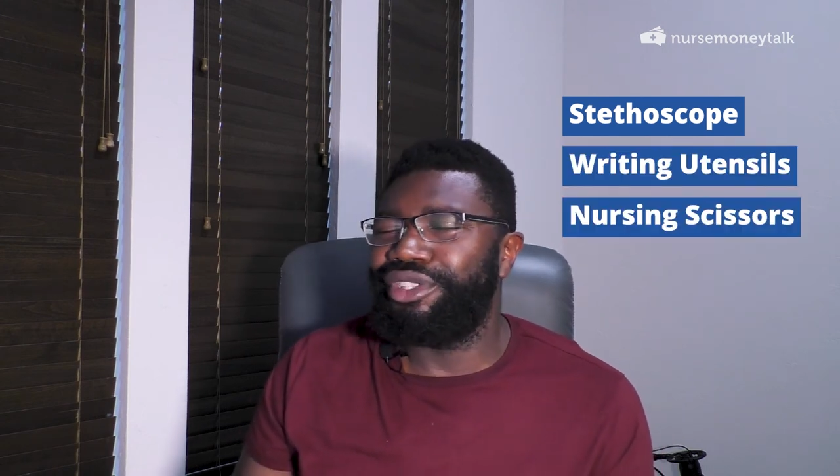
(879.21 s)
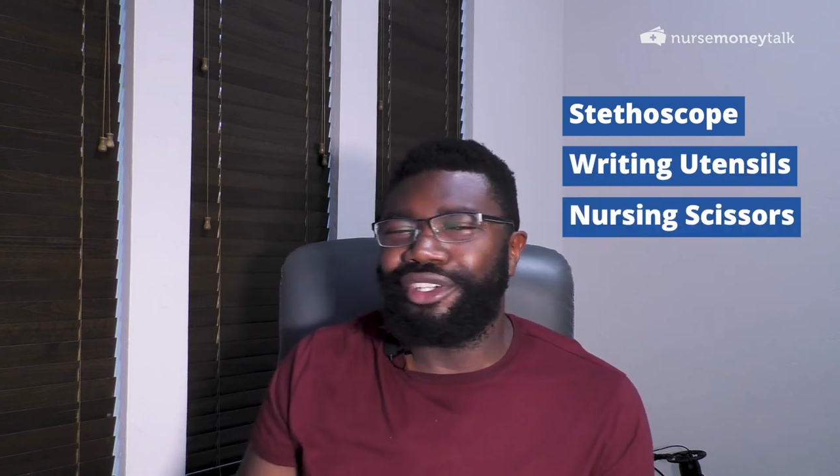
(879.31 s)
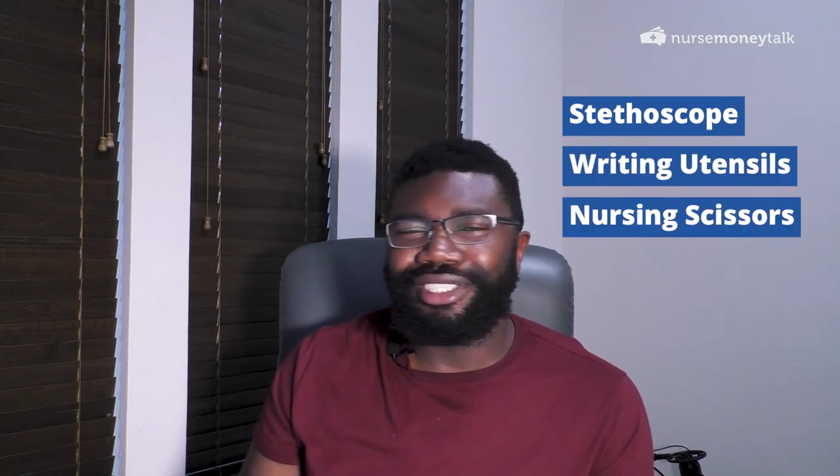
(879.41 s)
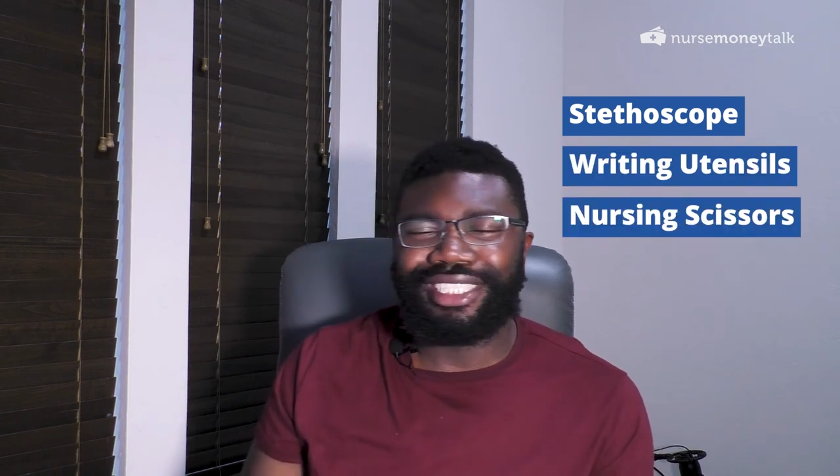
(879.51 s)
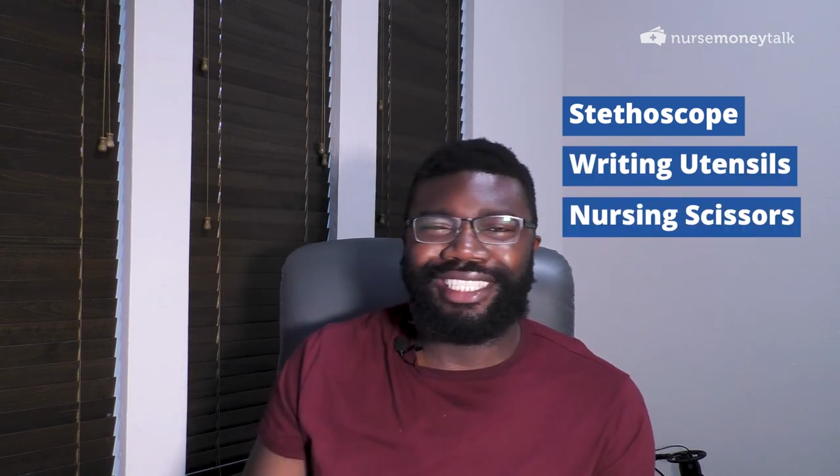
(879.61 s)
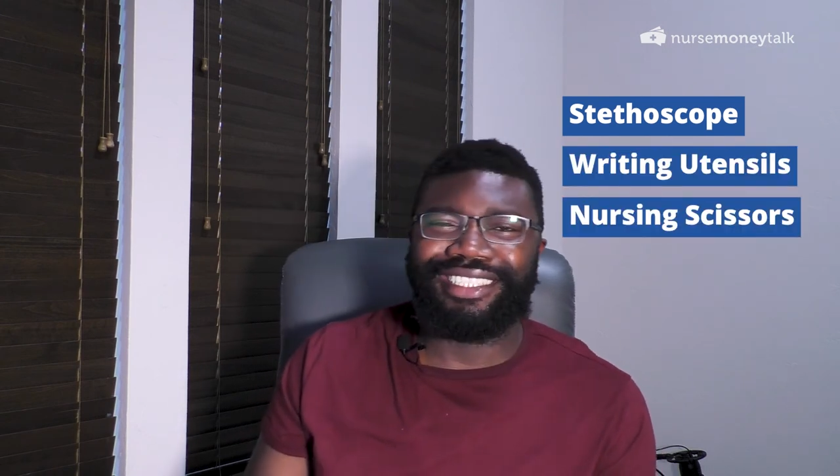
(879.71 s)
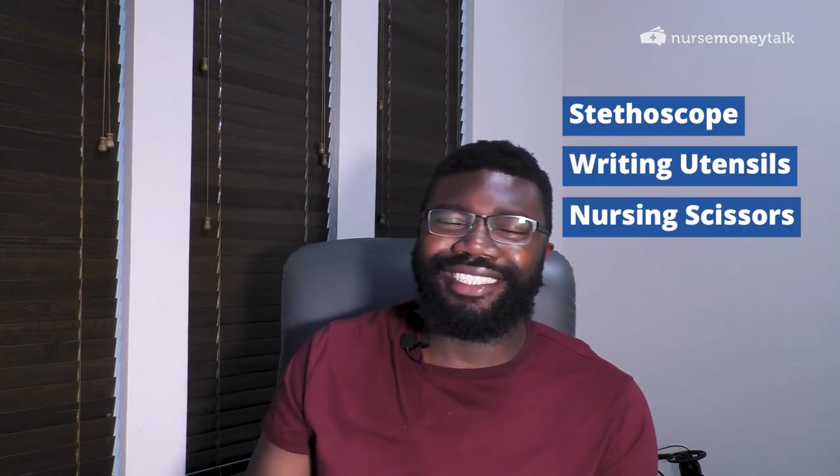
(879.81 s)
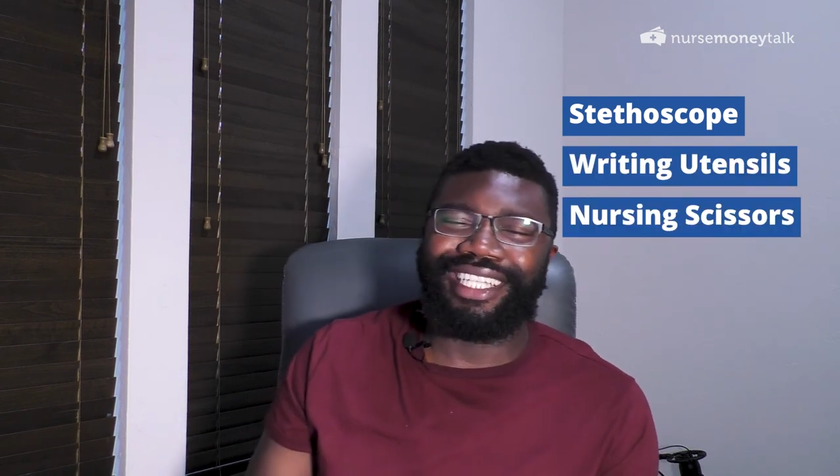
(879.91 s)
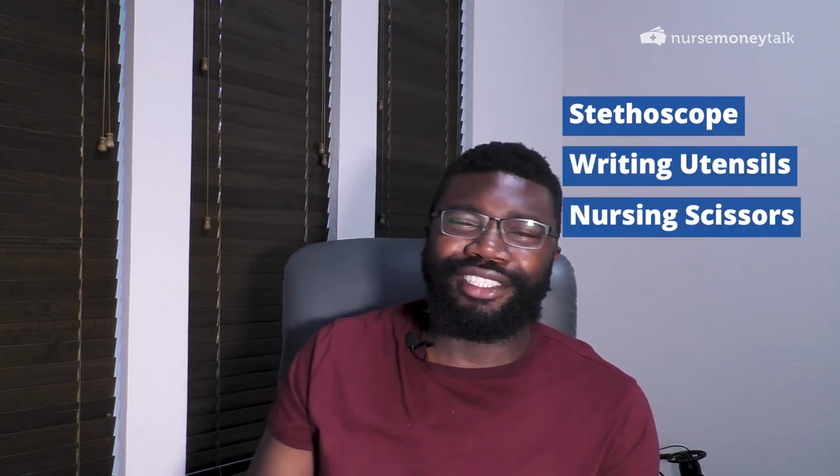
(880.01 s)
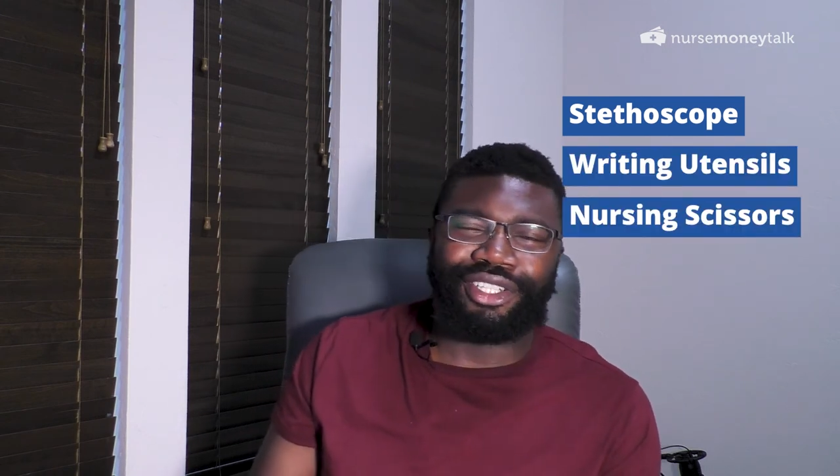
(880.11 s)
nursing
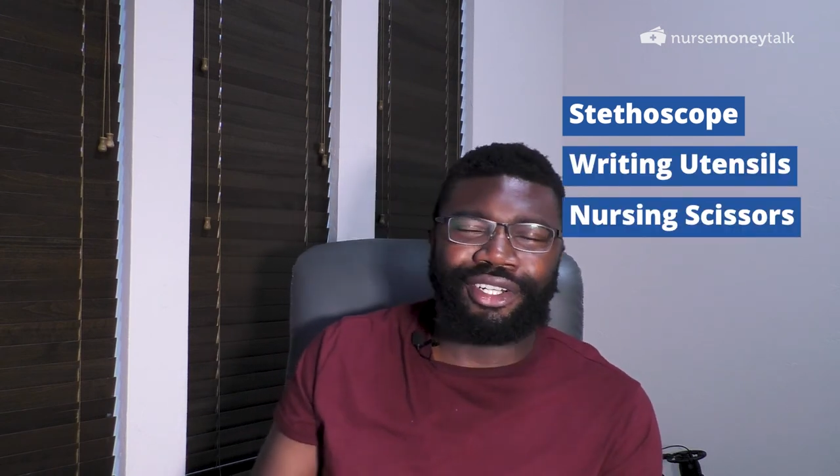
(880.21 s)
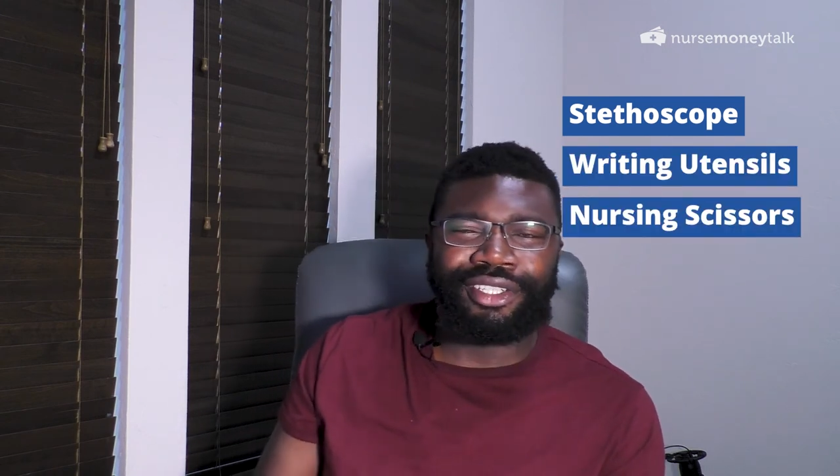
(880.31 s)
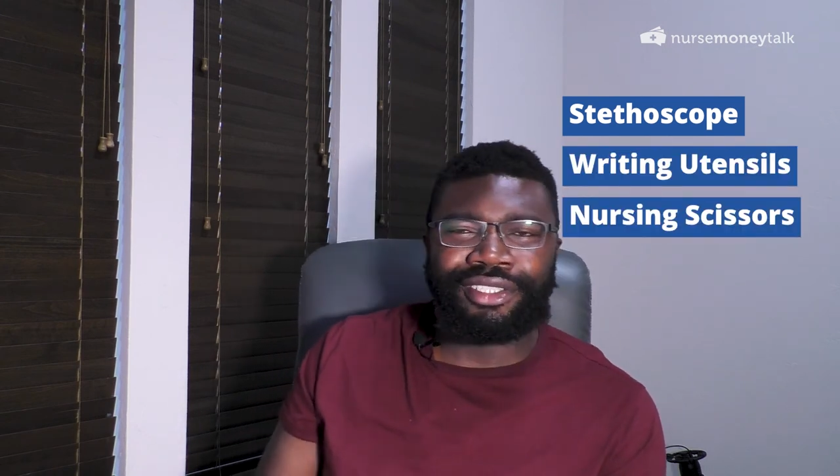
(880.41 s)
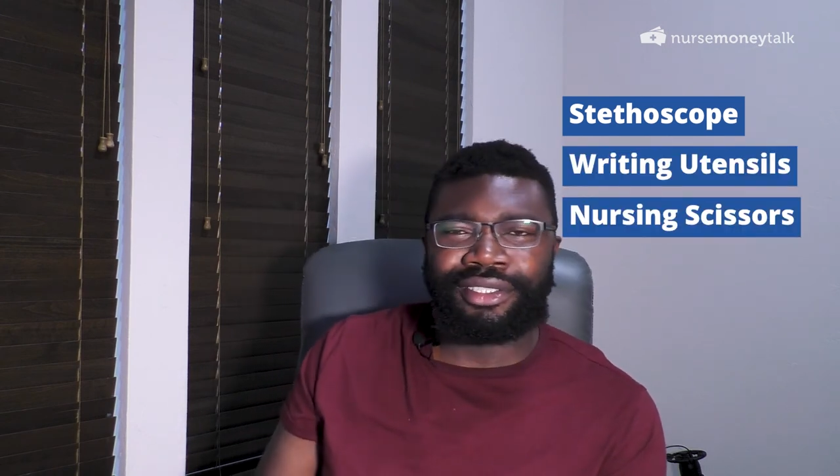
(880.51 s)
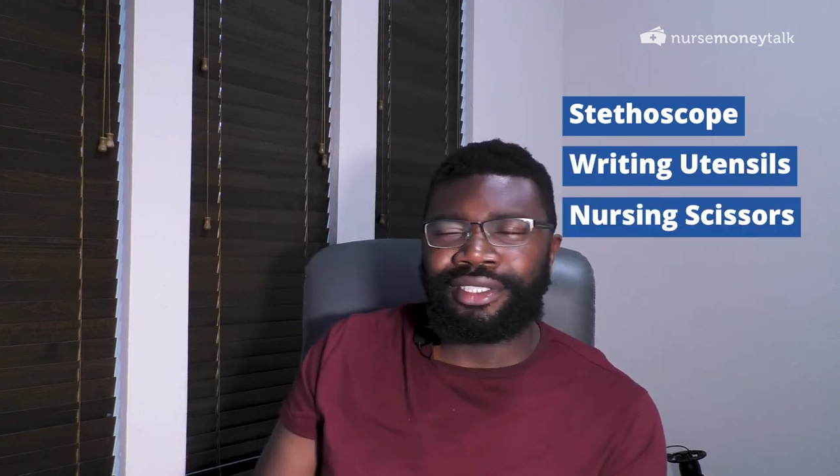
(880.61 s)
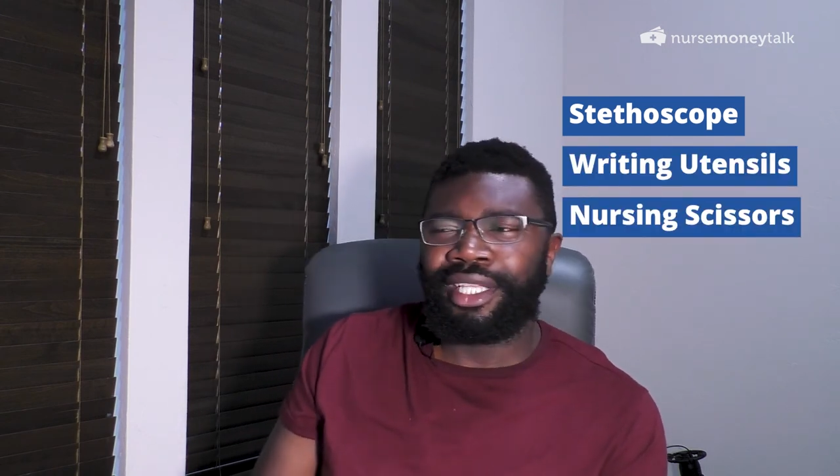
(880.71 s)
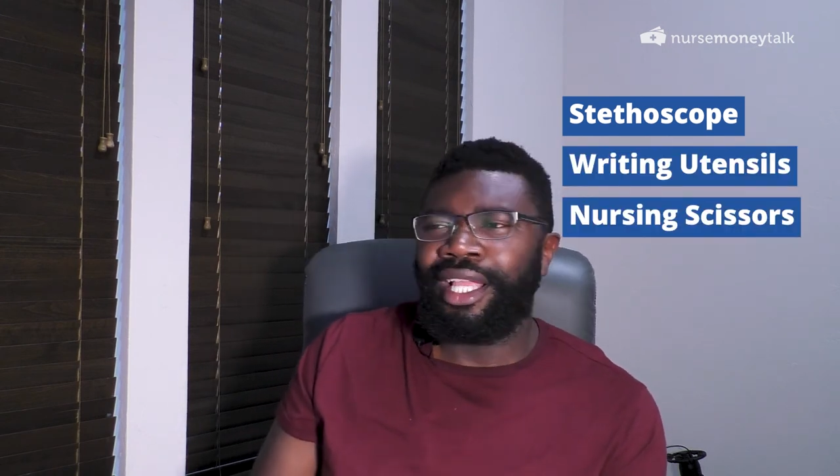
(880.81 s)
scissors,